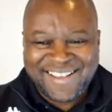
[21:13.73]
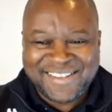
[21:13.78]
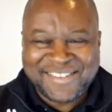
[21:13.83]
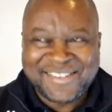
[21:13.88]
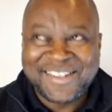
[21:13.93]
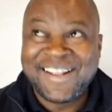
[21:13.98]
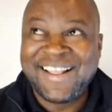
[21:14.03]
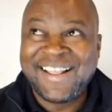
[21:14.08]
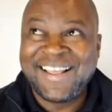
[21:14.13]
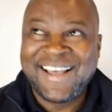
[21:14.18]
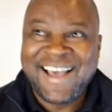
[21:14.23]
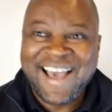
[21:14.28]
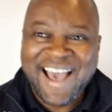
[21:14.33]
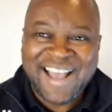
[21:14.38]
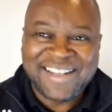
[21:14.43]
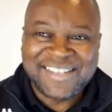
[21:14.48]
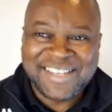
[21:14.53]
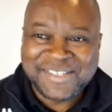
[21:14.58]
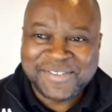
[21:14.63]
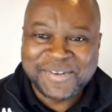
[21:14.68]
Really,
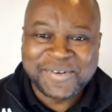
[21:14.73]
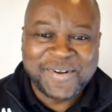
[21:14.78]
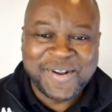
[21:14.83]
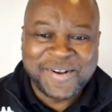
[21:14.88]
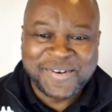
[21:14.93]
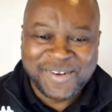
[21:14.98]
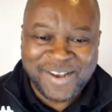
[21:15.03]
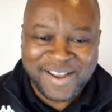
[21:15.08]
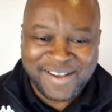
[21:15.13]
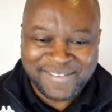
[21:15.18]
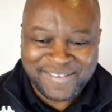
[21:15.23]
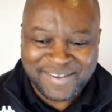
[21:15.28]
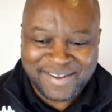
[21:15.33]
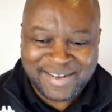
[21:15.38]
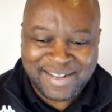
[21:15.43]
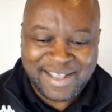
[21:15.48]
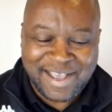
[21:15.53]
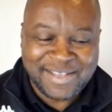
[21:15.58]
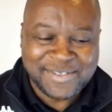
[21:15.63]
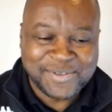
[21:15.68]
I just don't want to laugh at
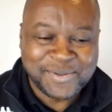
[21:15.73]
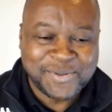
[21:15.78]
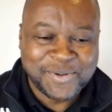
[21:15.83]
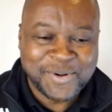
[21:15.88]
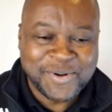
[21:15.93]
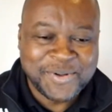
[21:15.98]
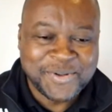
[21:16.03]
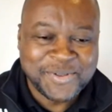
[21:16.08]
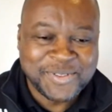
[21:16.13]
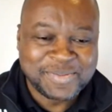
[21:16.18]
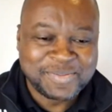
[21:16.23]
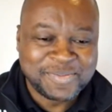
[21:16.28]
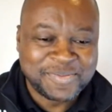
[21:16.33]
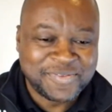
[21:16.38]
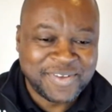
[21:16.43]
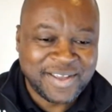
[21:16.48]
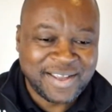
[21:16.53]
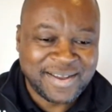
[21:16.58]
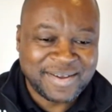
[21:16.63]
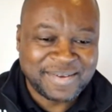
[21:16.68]
guys who don't use
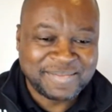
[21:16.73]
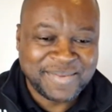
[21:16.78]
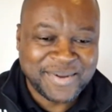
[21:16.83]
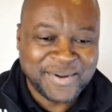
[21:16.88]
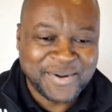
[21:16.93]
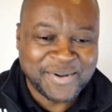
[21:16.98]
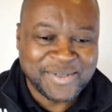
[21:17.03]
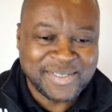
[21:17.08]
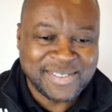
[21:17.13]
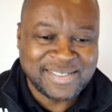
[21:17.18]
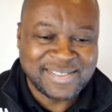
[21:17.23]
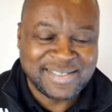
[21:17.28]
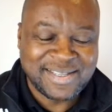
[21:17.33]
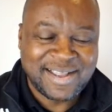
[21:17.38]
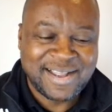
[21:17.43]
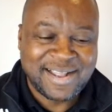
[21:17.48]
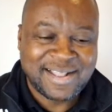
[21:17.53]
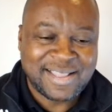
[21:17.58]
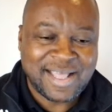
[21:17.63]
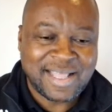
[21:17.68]
MV because
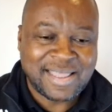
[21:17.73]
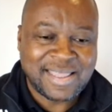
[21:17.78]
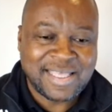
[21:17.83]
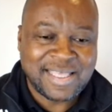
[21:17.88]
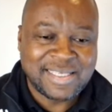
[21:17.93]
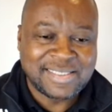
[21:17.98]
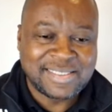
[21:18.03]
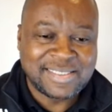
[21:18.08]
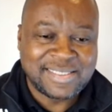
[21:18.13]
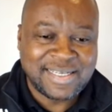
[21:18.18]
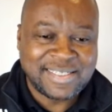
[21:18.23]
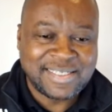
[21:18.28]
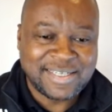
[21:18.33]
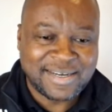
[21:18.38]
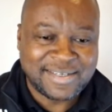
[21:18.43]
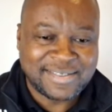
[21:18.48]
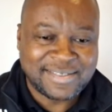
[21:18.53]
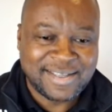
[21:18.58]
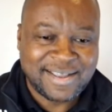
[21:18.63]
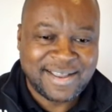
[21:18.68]
that thing is
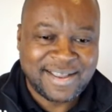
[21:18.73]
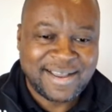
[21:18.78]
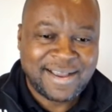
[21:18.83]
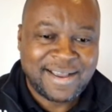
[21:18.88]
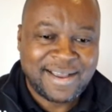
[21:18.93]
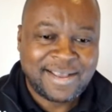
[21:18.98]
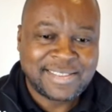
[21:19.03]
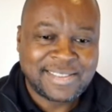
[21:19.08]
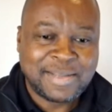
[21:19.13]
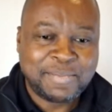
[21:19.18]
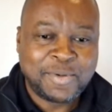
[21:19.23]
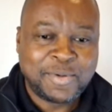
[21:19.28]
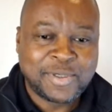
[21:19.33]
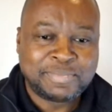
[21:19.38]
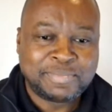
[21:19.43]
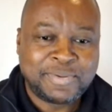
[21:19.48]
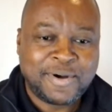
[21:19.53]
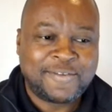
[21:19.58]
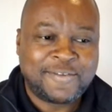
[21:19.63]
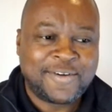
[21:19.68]
dangerous. It's the
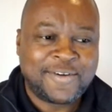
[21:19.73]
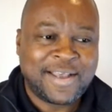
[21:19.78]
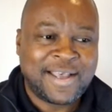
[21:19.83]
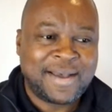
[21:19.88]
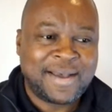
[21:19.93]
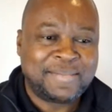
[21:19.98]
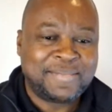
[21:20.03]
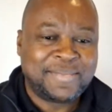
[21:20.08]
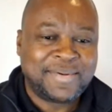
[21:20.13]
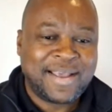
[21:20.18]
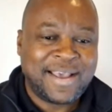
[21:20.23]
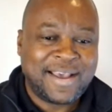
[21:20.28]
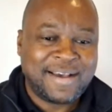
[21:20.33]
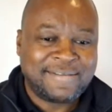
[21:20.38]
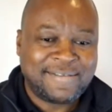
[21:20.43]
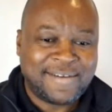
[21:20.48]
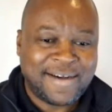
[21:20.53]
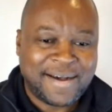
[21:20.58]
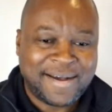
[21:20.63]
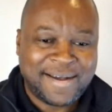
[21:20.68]
most powerful herb
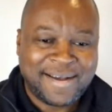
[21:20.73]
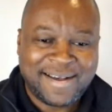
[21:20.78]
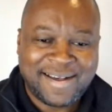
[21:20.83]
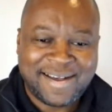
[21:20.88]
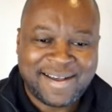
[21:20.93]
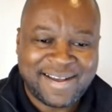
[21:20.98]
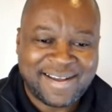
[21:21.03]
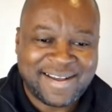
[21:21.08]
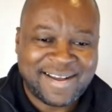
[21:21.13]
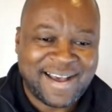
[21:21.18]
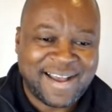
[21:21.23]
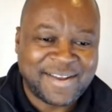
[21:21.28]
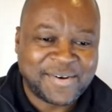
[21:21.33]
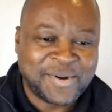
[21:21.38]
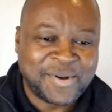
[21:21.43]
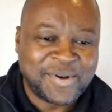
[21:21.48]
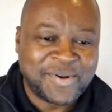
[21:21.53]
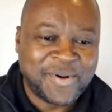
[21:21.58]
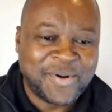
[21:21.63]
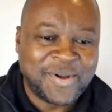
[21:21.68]
ever. I
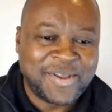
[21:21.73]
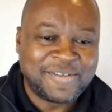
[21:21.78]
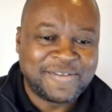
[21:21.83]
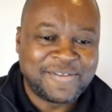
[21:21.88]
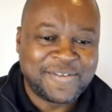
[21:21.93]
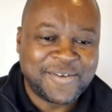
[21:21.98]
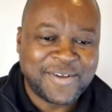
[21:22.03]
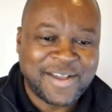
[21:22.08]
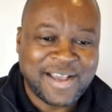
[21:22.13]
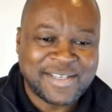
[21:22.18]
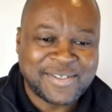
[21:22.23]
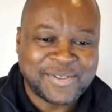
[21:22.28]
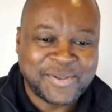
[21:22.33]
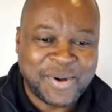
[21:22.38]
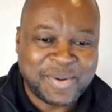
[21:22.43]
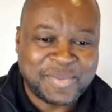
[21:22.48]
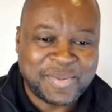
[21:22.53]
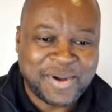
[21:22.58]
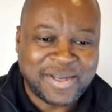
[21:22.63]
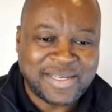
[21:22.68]
don't know if you guys
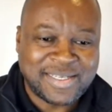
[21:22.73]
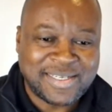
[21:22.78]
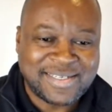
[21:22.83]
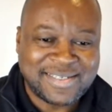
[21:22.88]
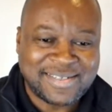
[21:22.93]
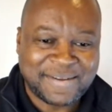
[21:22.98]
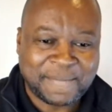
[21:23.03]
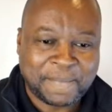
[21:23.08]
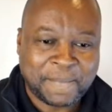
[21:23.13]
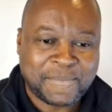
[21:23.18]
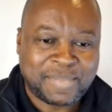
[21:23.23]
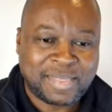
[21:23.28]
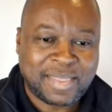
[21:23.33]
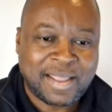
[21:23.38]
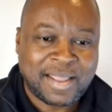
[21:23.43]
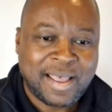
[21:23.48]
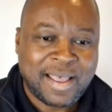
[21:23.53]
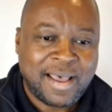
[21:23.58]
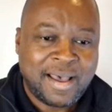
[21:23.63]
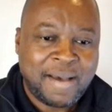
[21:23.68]
know about it,
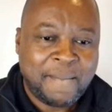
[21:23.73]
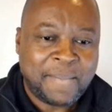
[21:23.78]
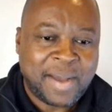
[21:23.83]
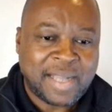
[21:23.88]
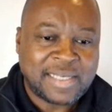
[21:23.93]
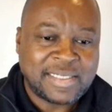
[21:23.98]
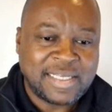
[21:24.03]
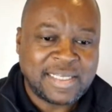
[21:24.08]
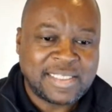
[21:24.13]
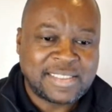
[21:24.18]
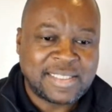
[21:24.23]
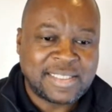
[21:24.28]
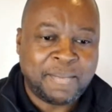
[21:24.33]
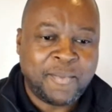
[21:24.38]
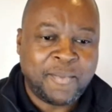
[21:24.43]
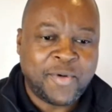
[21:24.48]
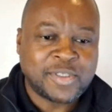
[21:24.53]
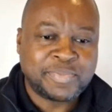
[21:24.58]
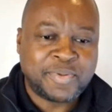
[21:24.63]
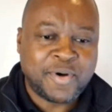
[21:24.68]
but it's the
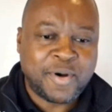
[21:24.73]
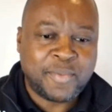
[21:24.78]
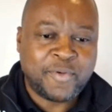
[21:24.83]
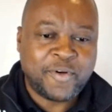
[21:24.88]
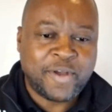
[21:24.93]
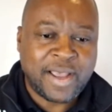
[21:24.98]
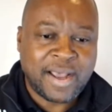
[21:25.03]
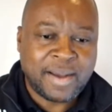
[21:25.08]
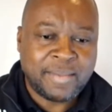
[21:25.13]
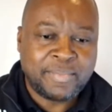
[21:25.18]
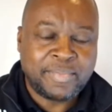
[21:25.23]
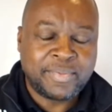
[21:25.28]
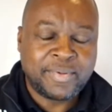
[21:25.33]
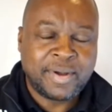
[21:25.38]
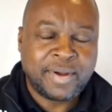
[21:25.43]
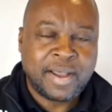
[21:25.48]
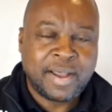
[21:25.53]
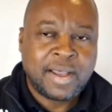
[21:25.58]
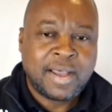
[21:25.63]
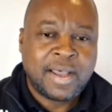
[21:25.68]
most powerful herb.
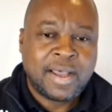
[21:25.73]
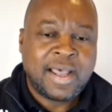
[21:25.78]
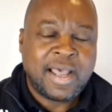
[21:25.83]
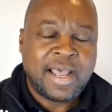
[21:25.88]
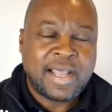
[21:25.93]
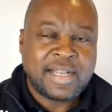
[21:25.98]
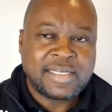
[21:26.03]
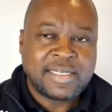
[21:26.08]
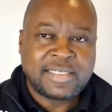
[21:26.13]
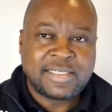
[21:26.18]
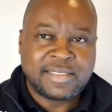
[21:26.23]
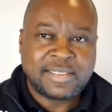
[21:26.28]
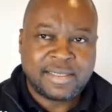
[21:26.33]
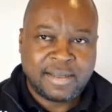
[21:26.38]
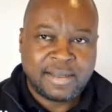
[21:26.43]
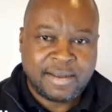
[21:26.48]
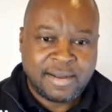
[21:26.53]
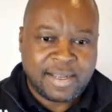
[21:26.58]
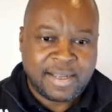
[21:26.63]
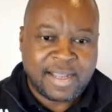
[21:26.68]
And
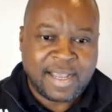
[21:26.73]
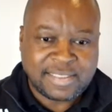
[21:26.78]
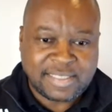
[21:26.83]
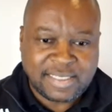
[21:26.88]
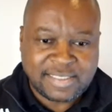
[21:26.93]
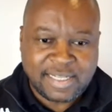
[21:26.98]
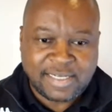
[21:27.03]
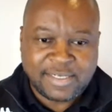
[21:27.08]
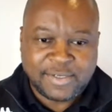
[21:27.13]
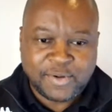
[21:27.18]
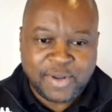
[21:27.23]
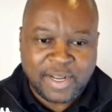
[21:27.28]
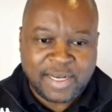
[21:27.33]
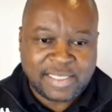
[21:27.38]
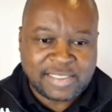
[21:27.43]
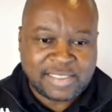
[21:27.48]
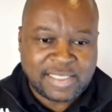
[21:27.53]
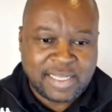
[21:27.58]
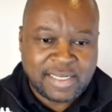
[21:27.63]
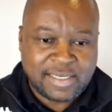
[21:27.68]
guys are starting to
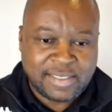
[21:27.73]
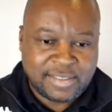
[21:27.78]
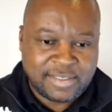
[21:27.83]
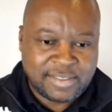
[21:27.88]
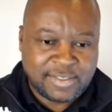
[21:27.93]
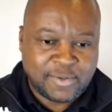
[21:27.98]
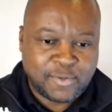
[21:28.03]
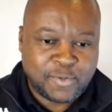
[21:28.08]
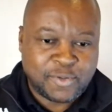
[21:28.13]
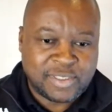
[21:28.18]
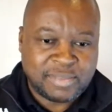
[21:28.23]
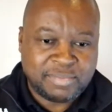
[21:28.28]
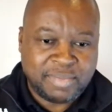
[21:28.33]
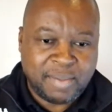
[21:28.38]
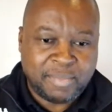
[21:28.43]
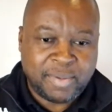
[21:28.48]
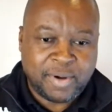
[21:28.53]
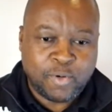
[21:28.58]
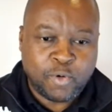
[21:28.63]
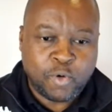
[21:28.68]
understand
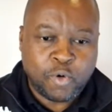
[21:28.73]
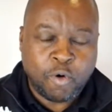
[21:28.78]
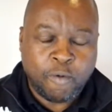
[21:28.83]
Zimbabwe.